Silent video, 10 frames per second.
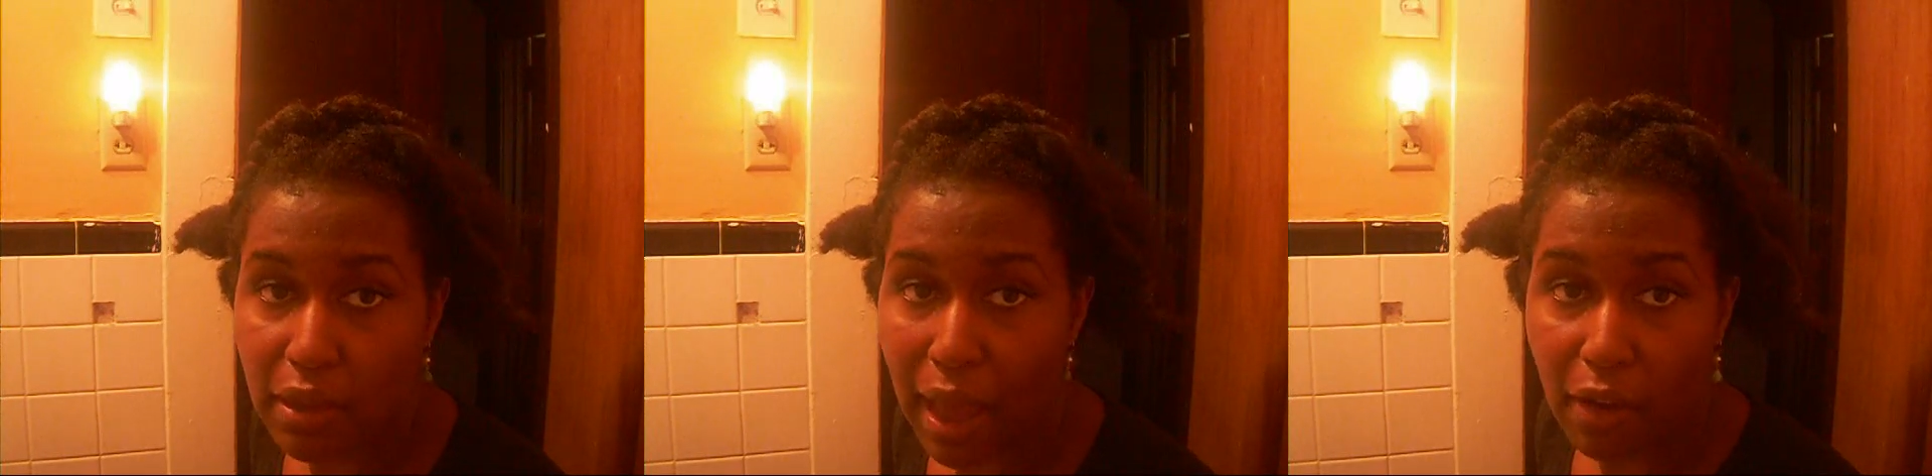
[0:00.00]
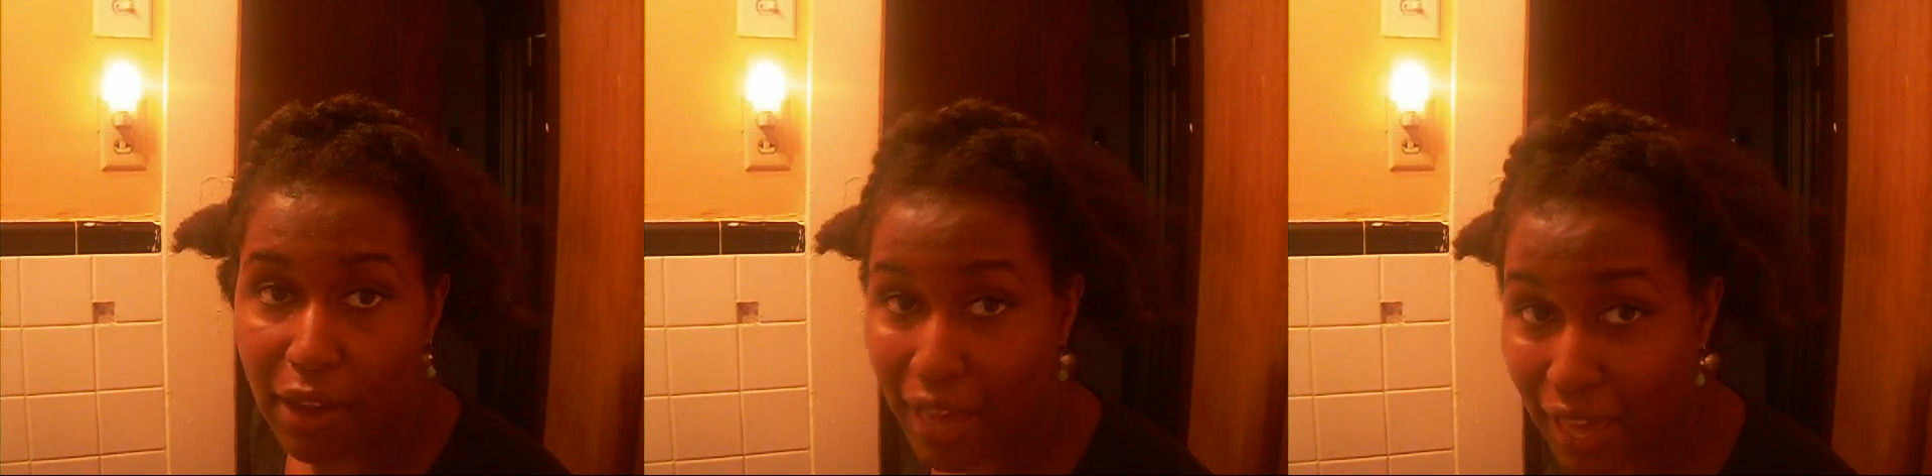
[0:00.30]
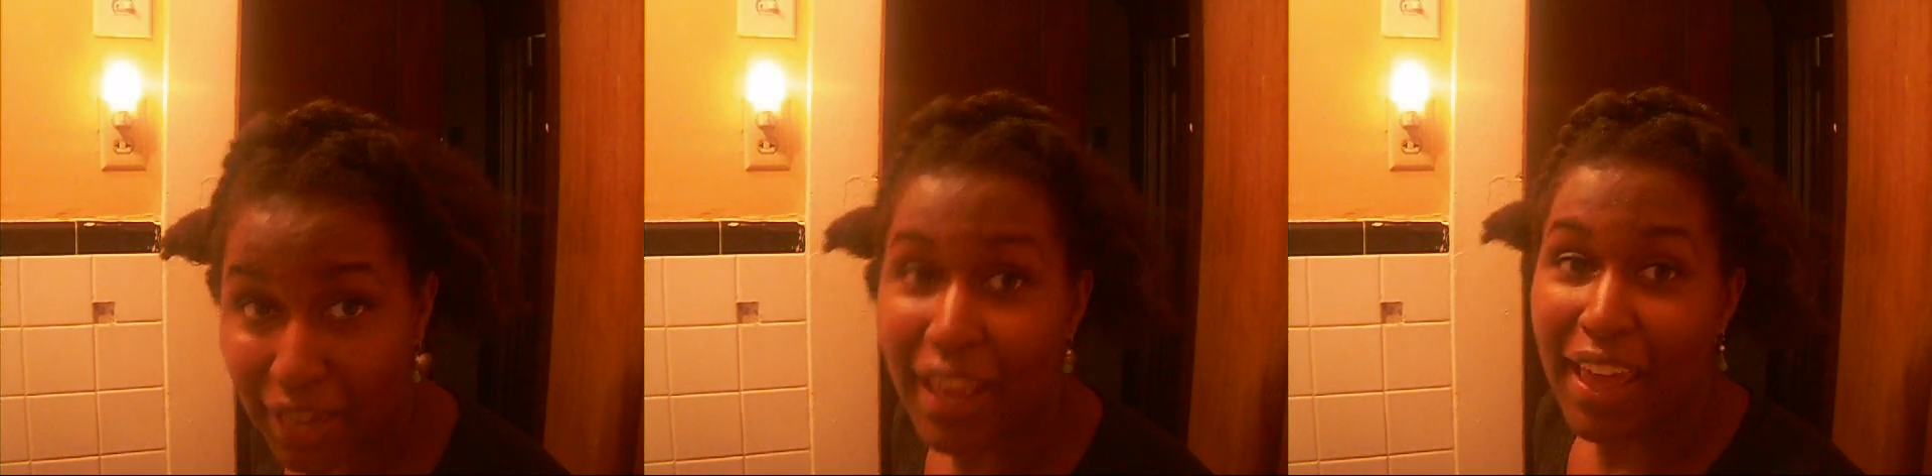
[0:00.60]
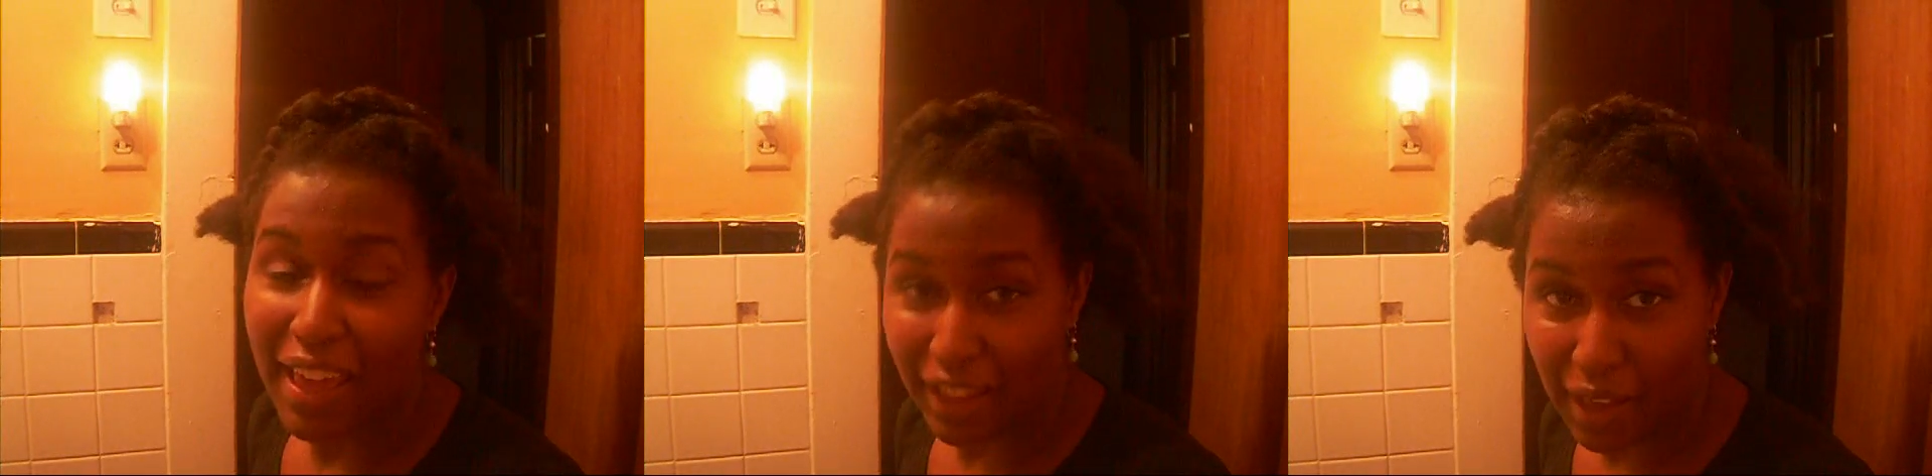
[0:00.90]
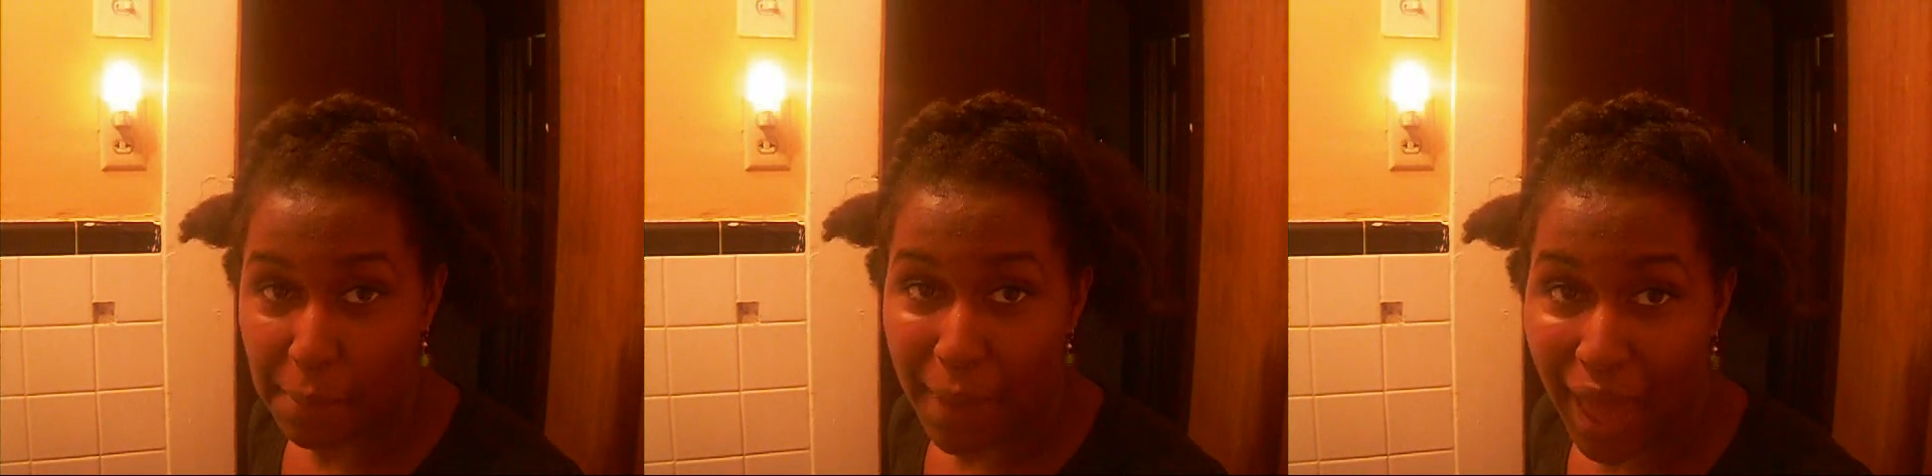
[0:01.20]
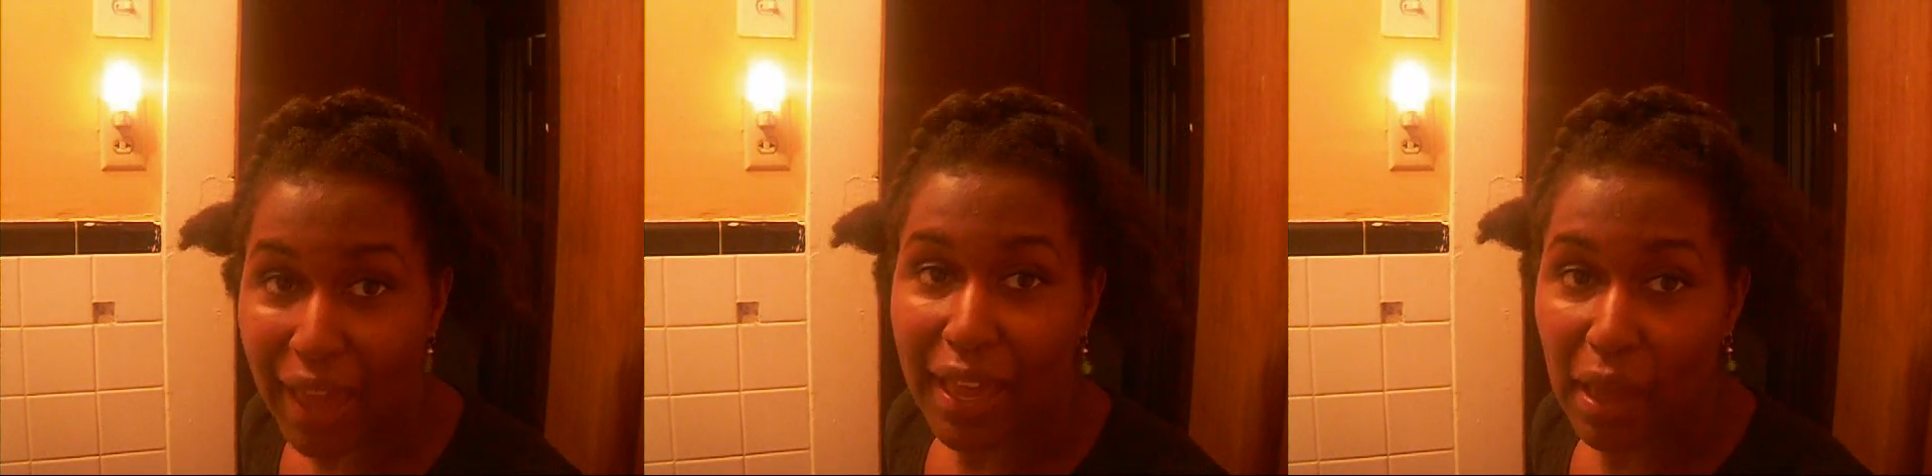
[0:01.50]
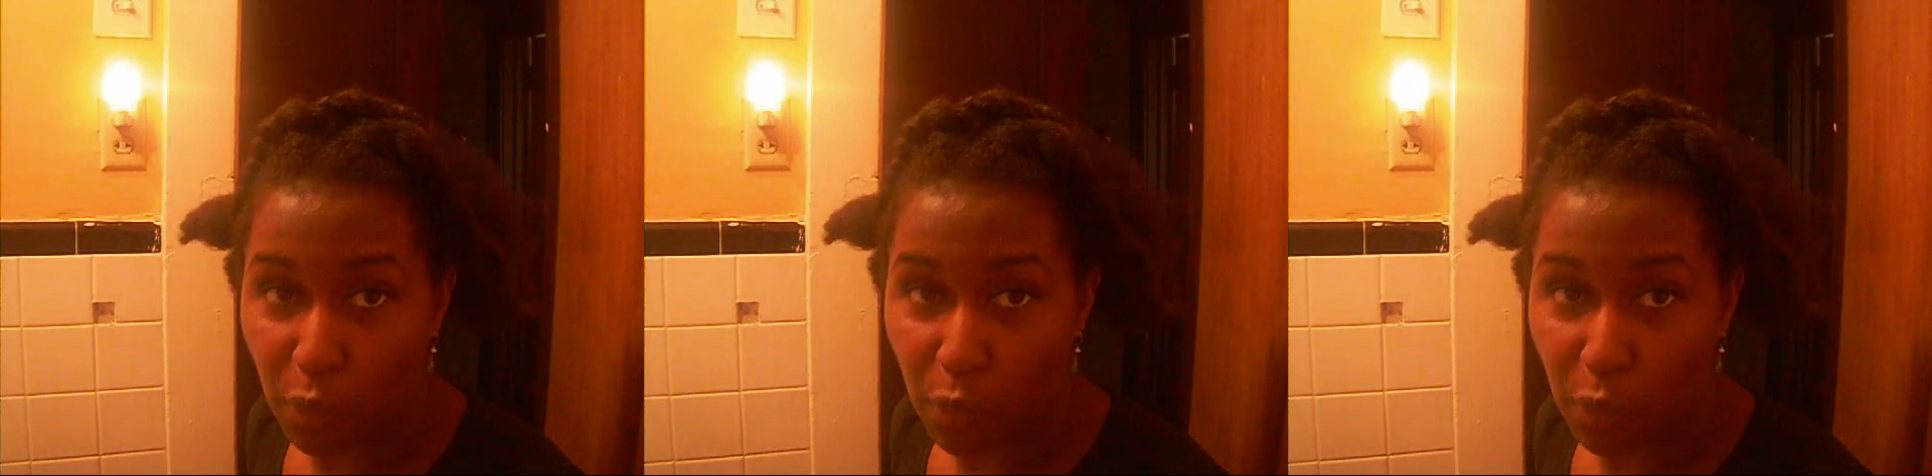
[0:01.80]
So I'll cut and come back,